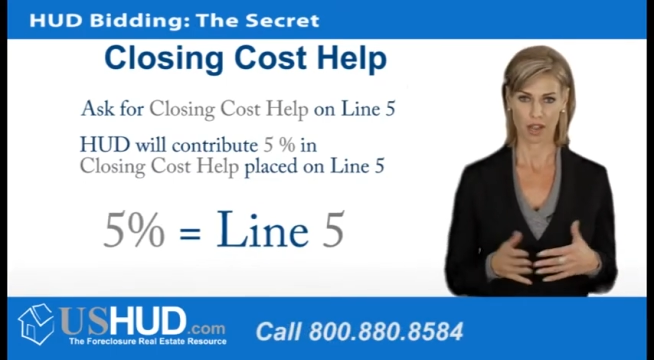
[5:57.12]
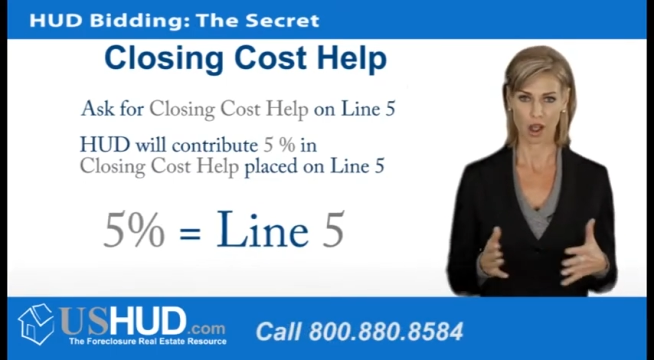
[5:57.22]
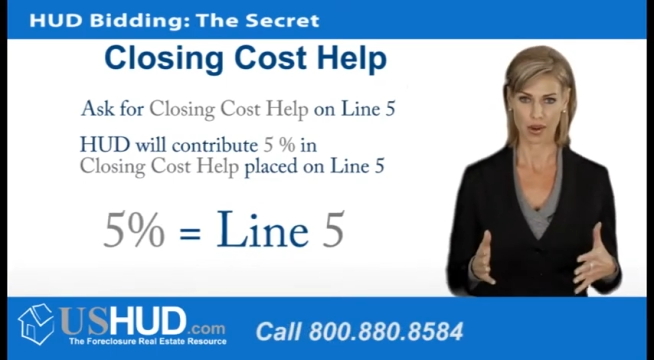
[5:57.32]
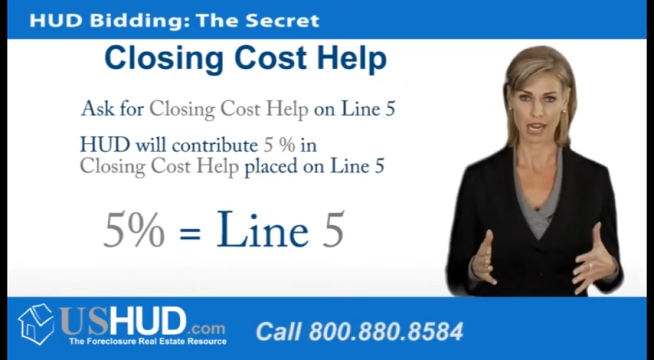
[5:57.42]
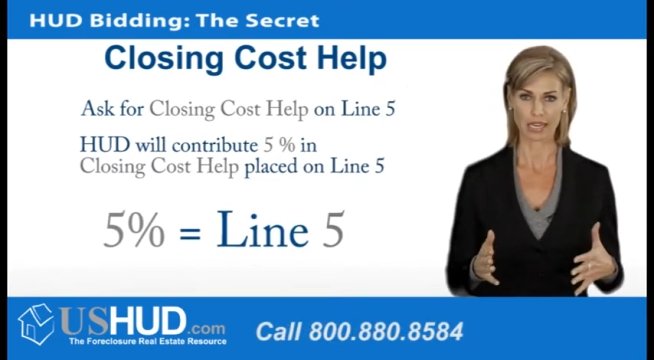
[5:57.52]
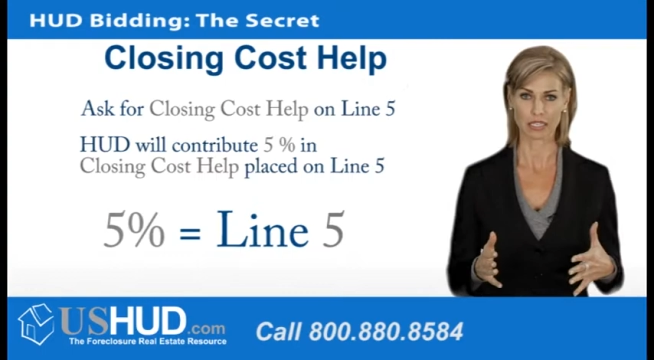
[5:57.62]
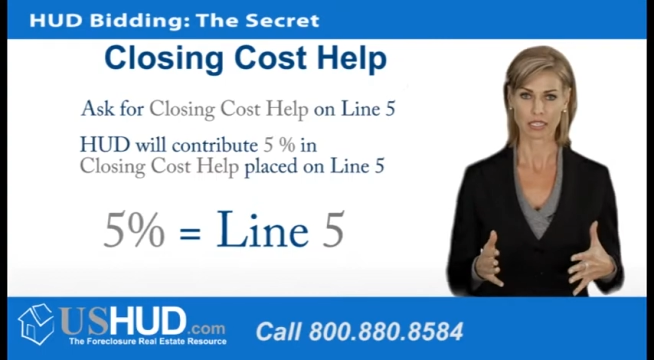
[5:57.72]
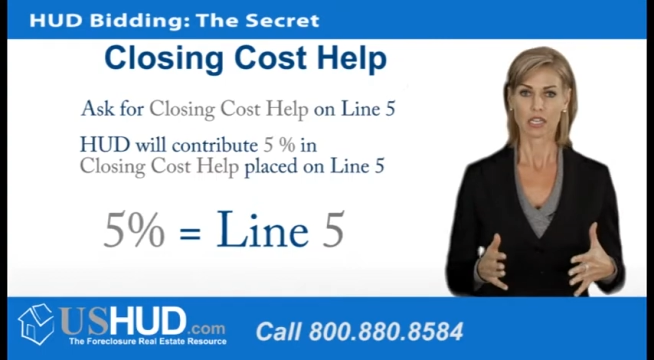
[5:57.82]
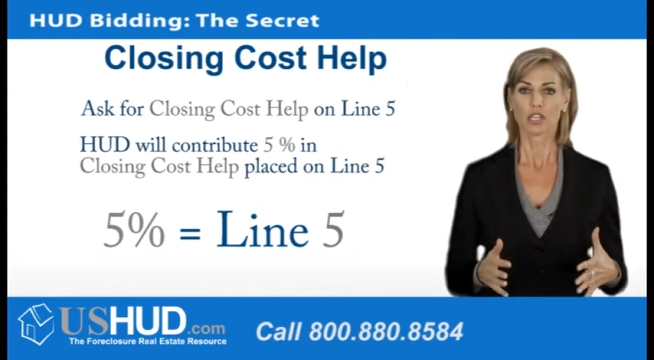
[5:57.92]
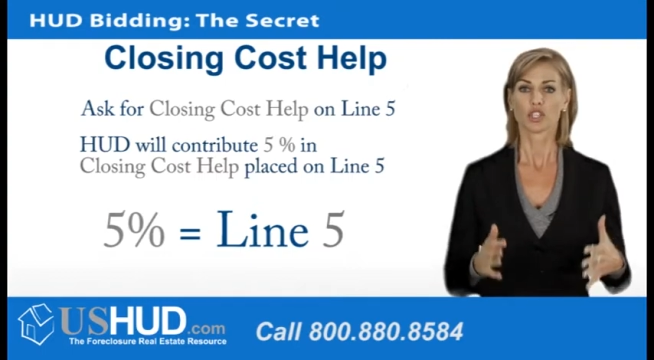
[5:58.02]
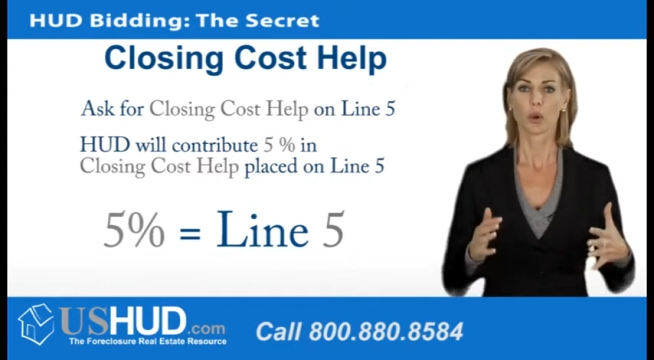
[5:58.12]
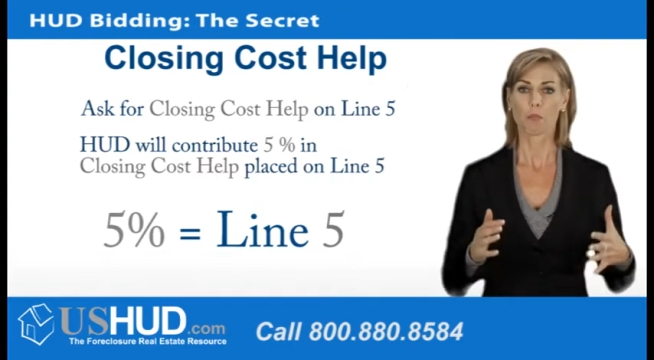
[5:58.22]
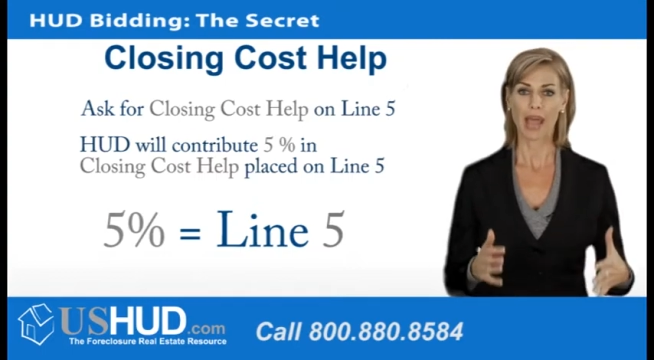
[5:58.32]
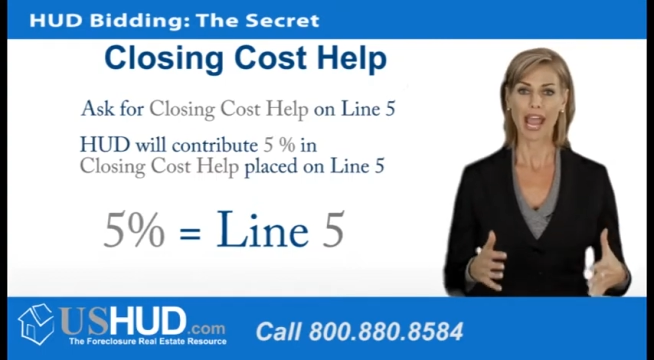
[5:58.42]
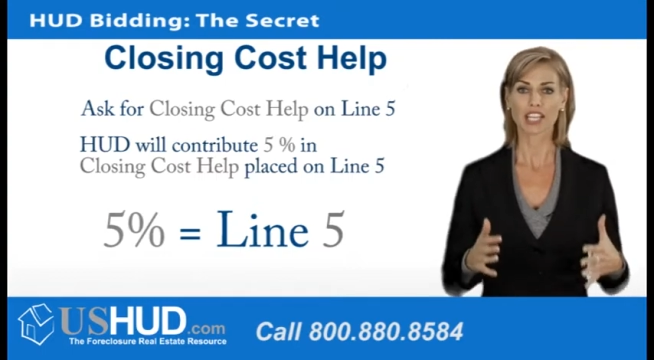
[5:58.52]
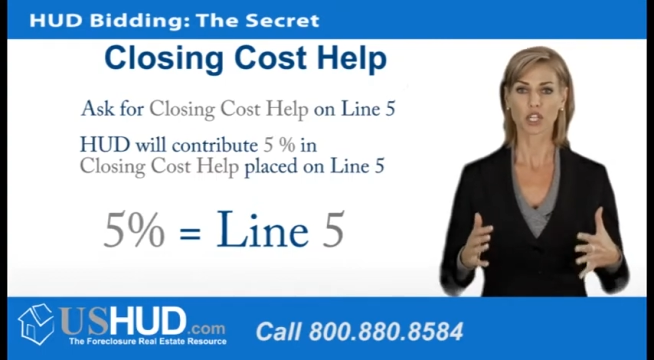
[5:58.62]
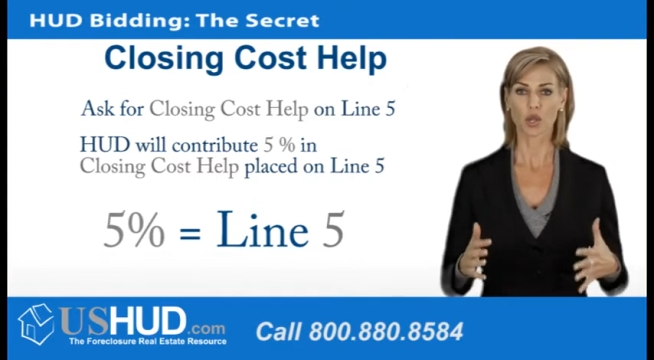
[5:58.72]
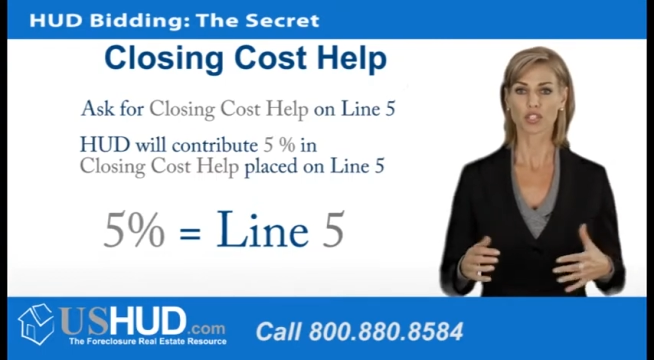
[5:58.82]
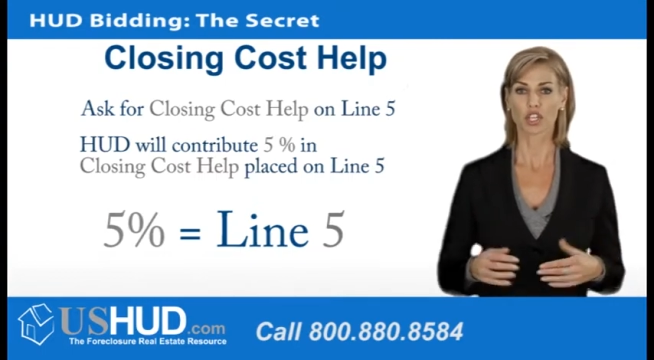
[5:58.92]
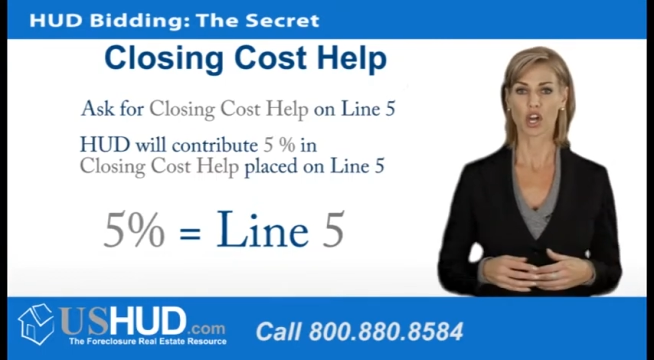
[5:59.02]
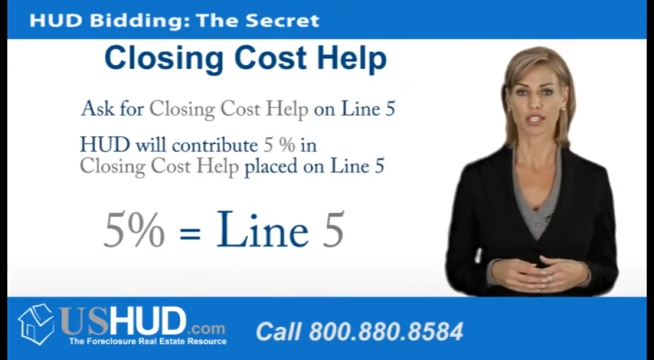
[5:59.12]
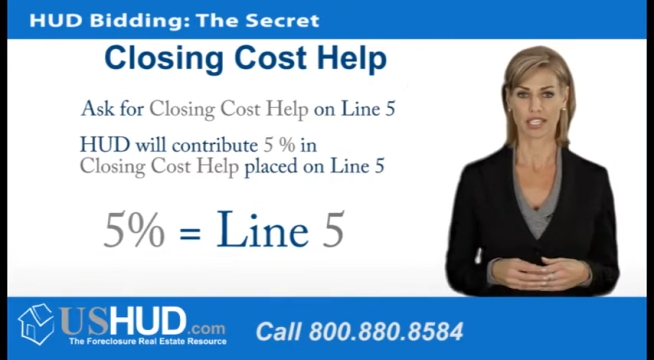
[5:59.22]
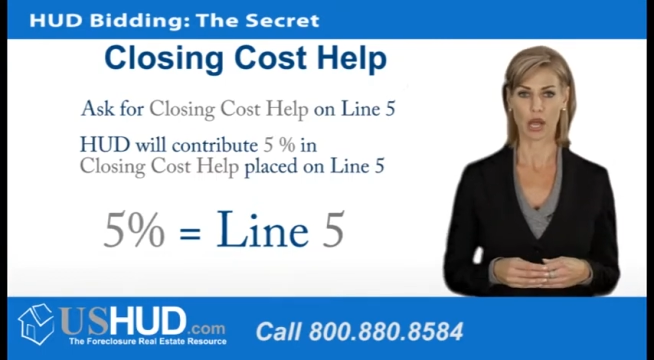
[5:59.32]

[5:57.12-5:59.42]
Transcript: Okay, so max closing cost